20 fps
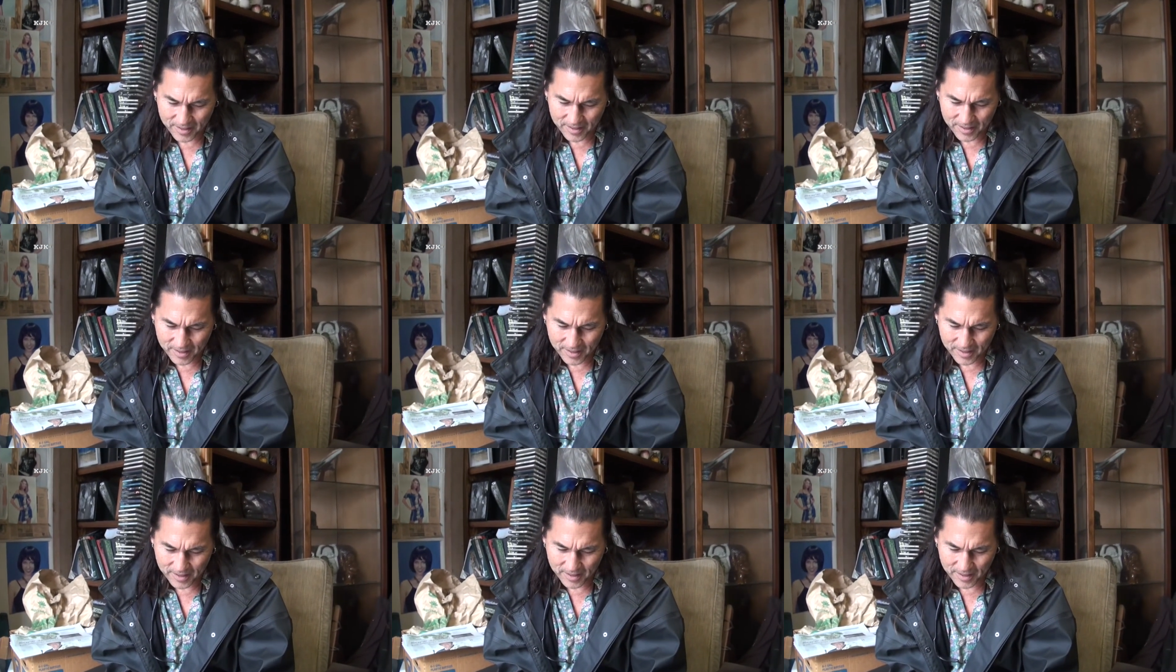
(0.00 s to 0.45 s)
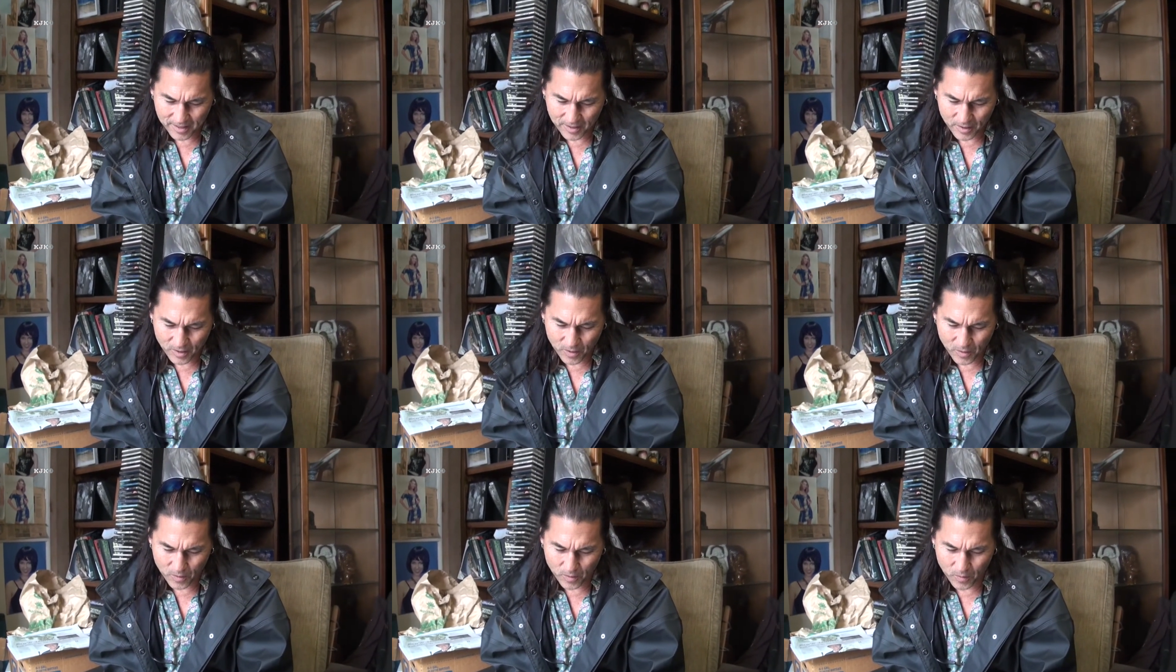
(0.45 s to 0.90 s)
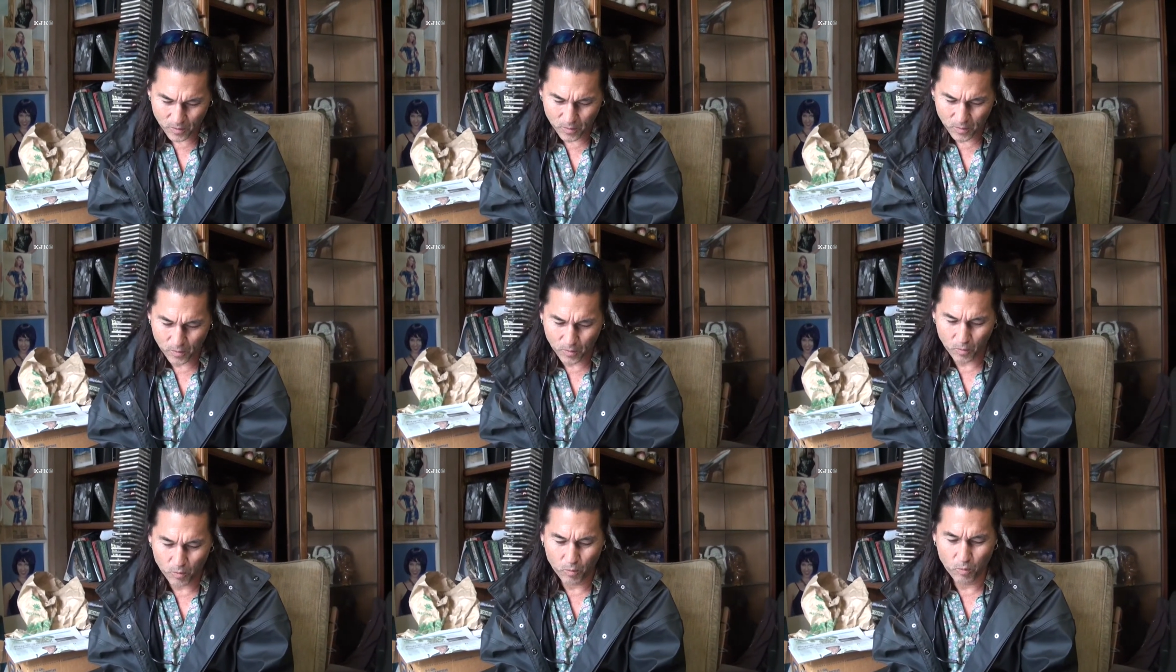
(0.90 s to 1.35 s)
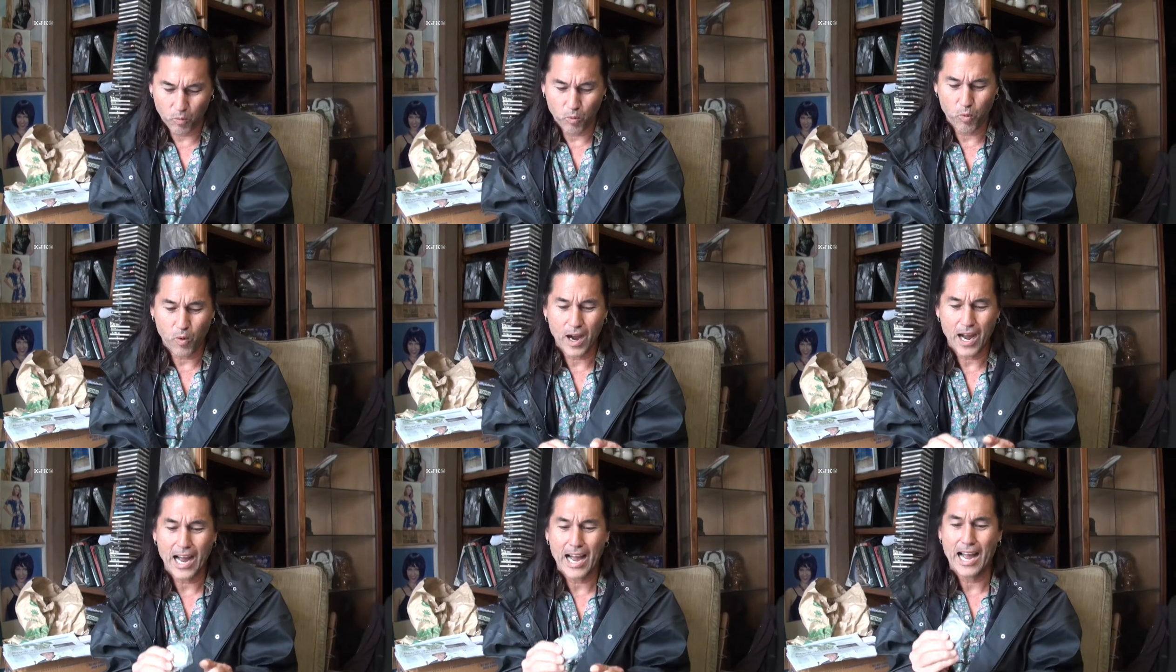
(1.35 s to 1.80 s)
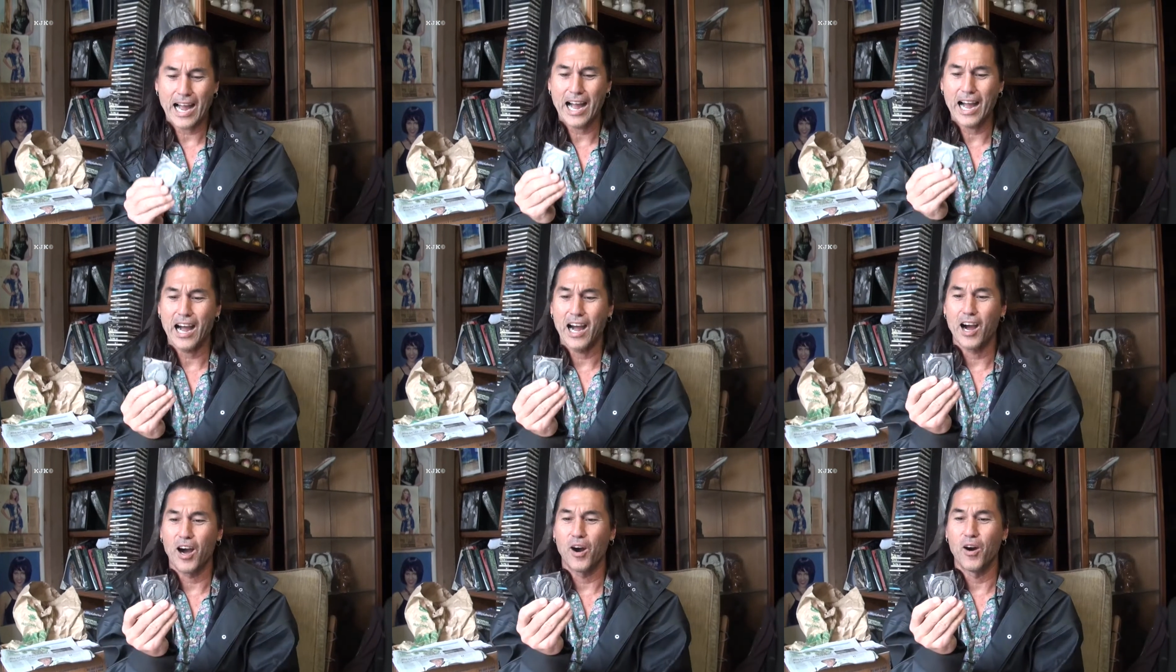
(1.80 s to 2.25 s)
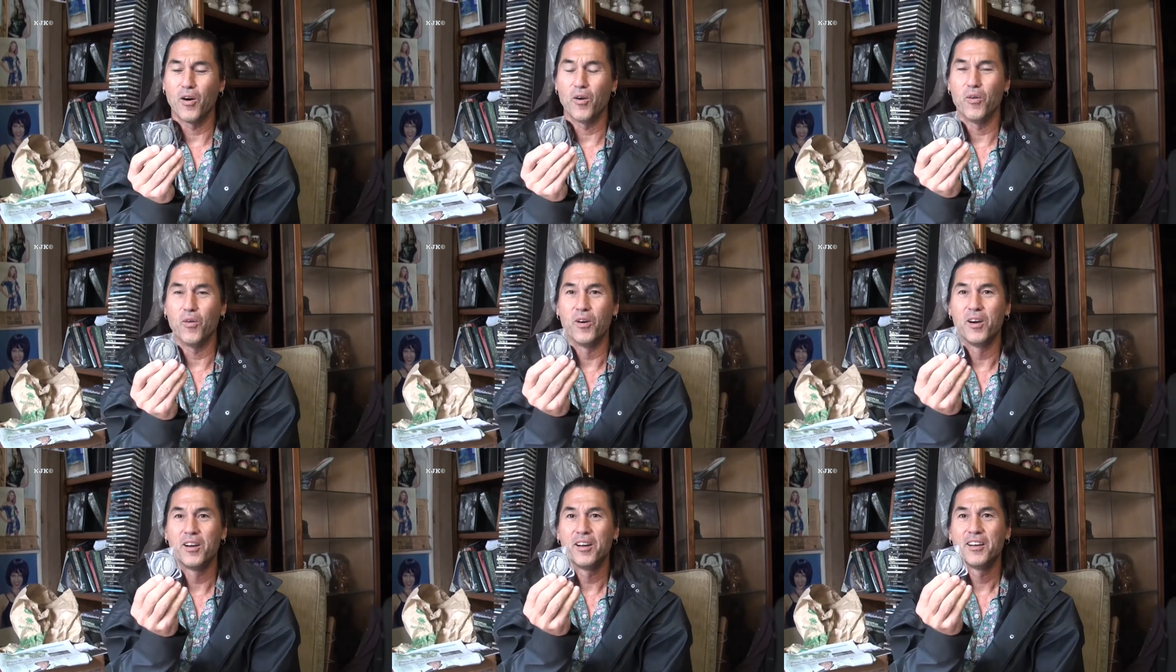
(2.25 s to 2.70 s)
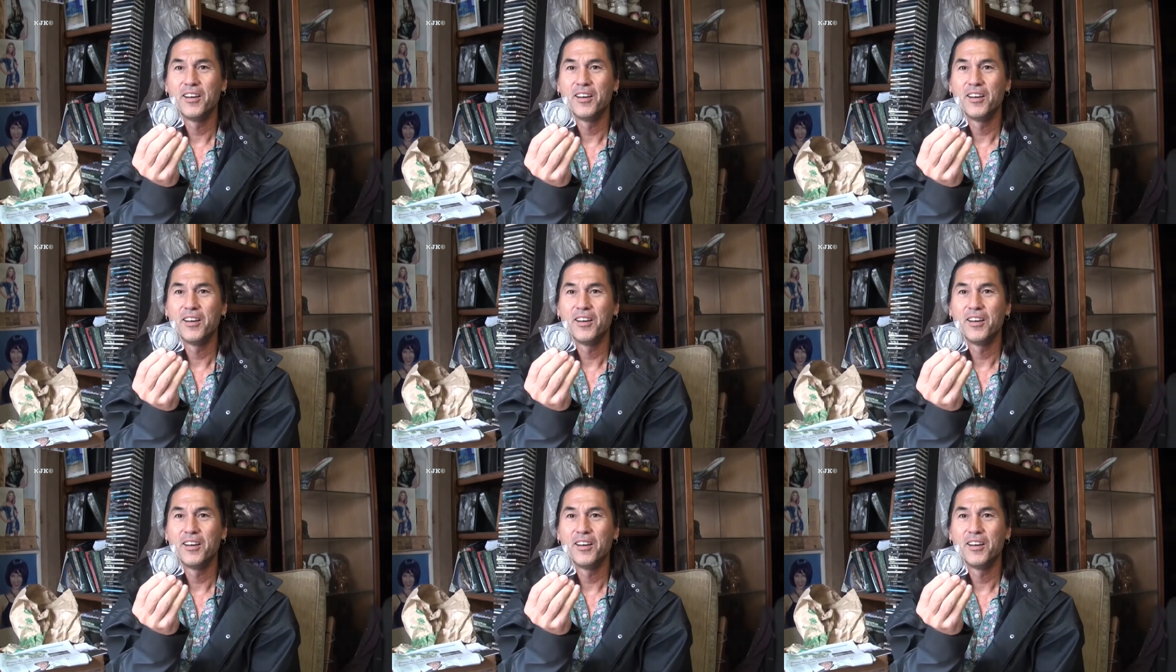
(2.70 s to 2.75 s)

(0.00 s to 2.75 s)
Hold it up to the camera. Wow!